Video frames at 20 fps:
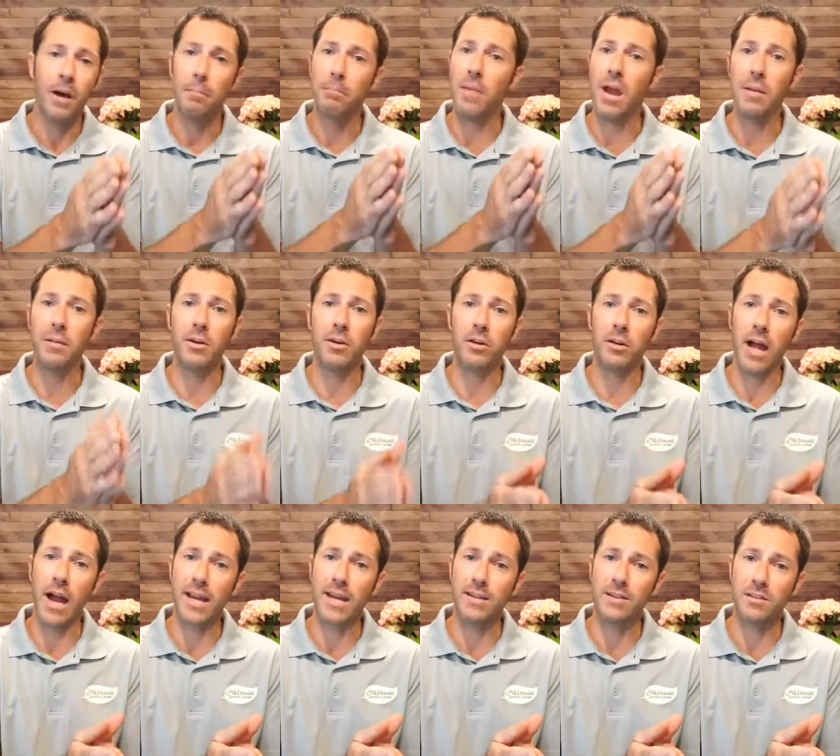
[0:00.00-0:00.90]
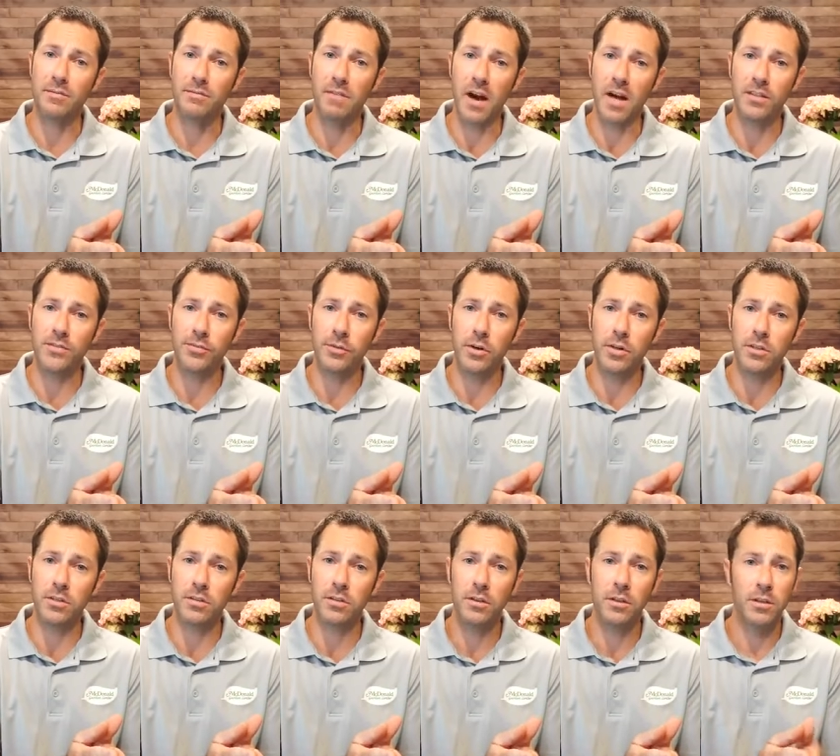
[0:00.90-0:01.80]
Maybe you're lacking some
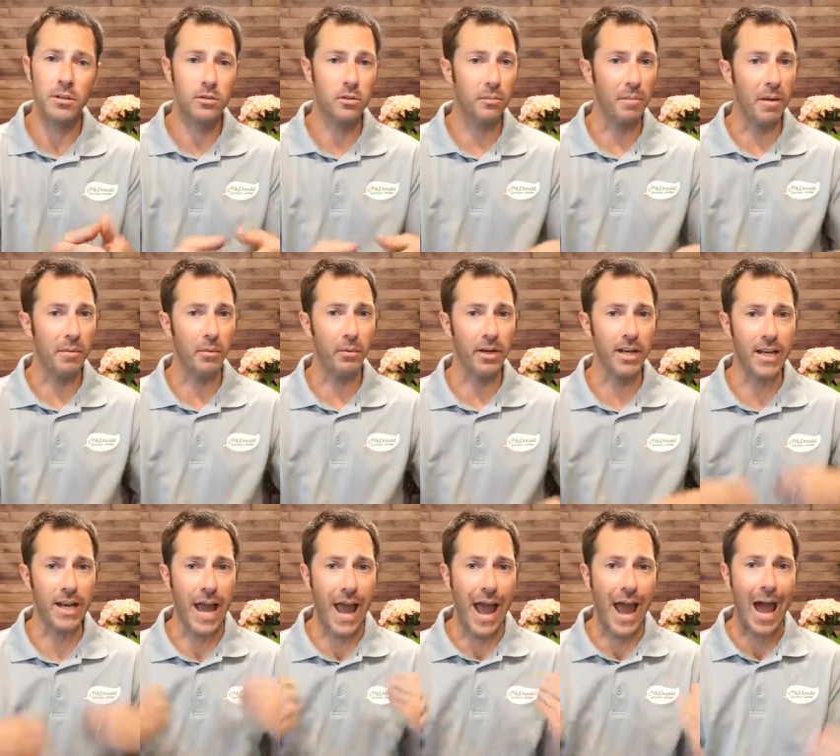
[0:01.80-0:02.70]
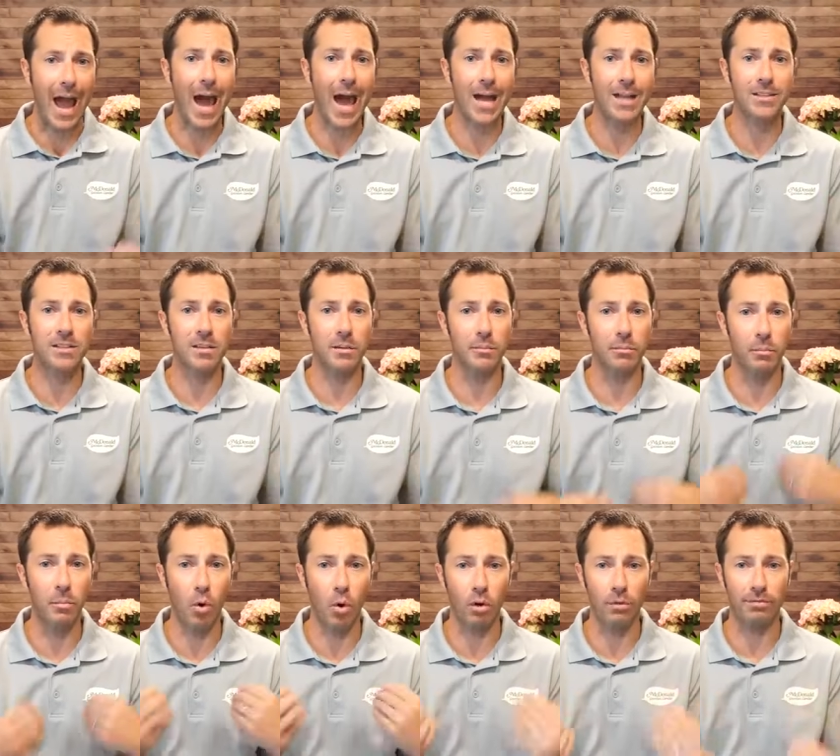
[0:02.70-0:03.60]
phosphorus, so maybe we need to add
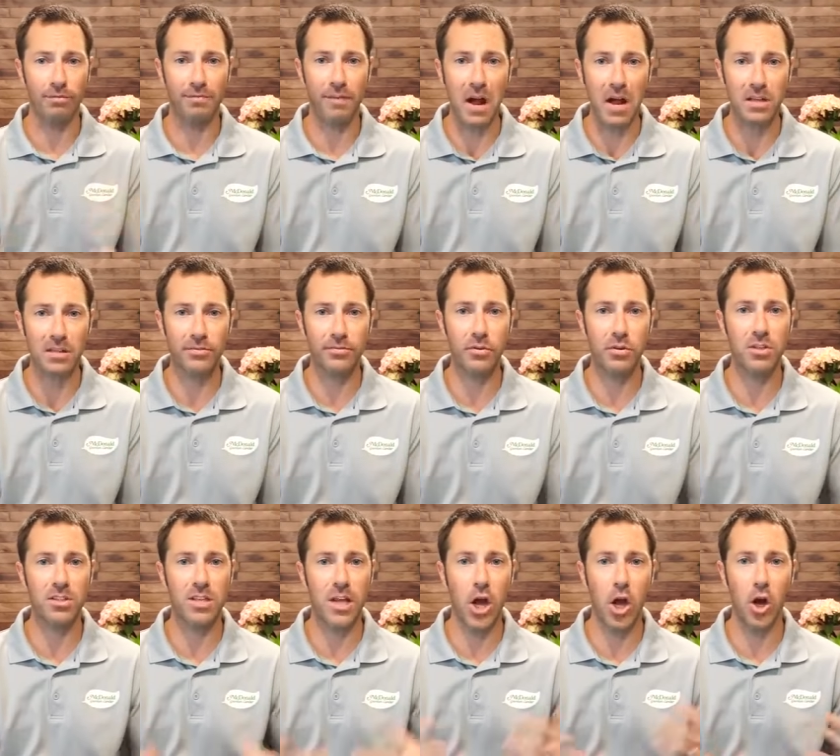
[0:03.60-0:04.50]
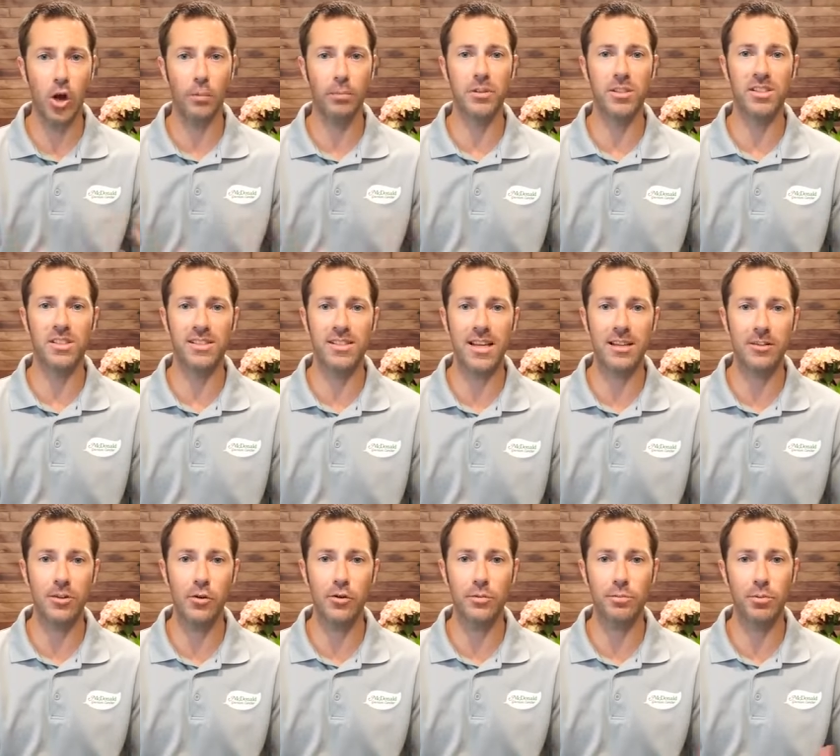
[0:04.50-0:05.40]
some more phosphorus to help
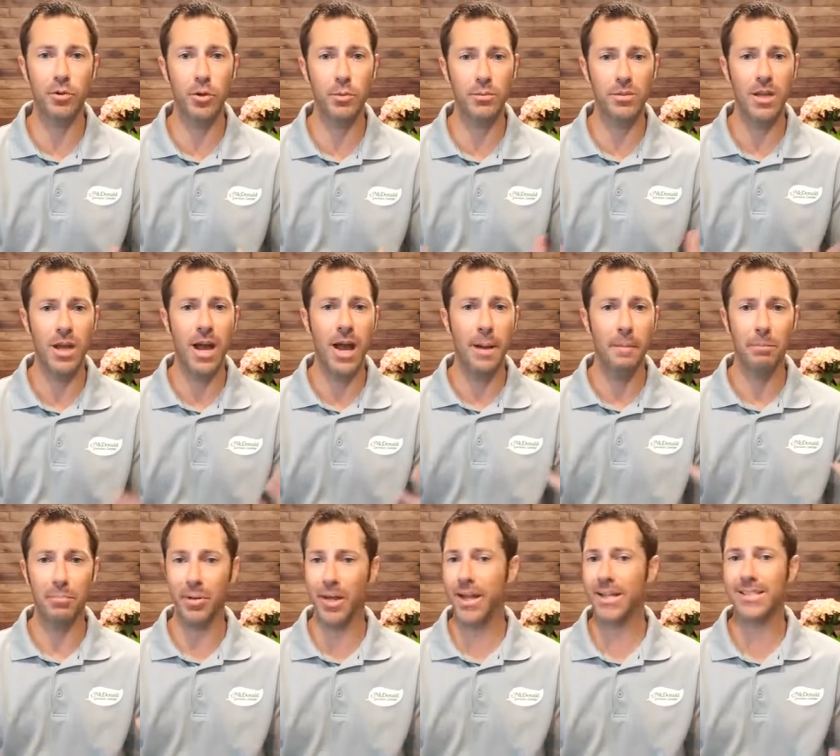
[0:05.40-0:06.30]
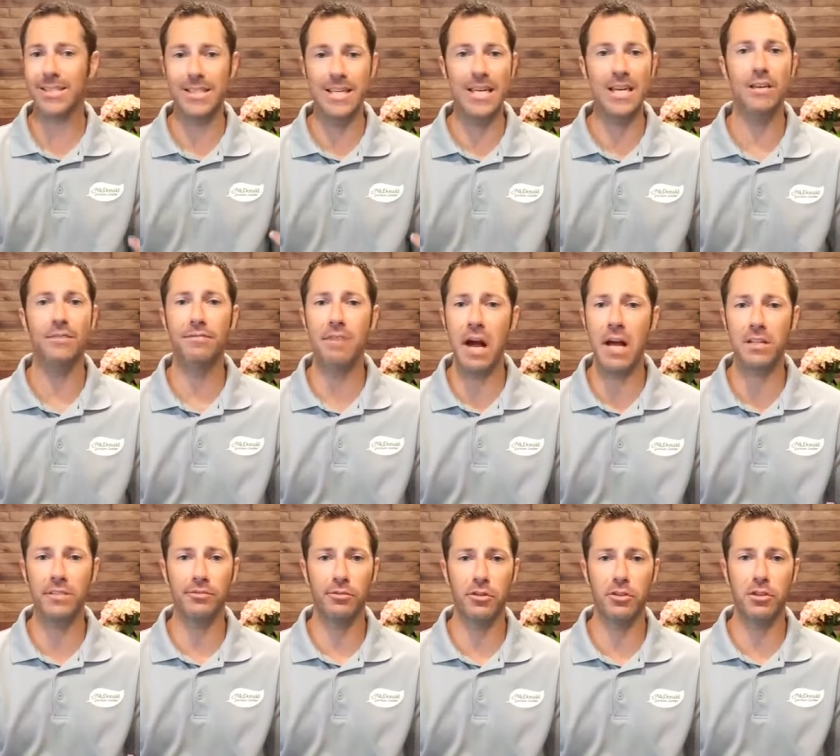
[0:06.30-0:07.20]
set those blooms. Plants need
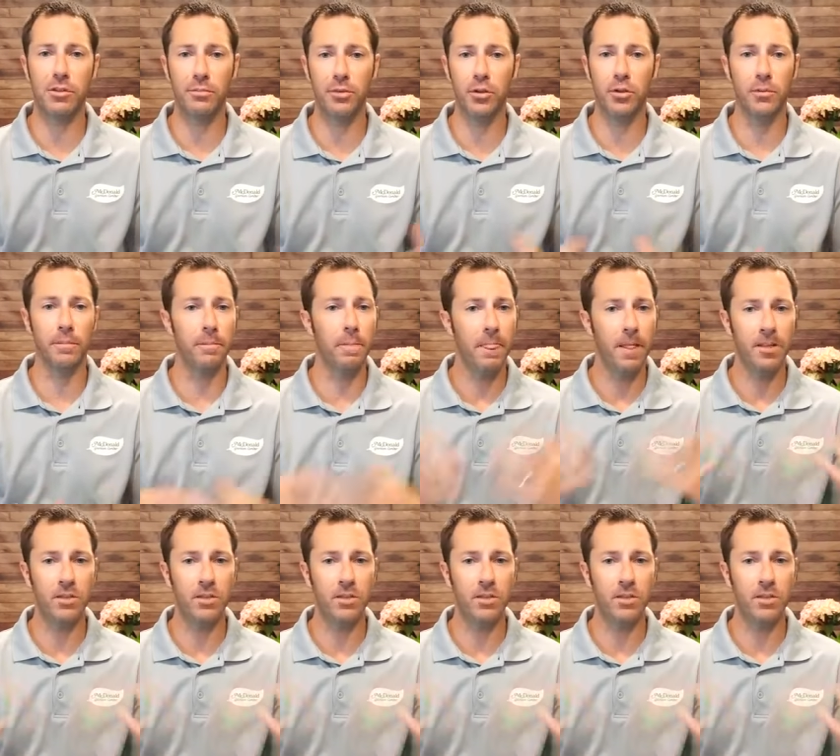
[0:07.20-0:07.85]
phosphorus to bloom.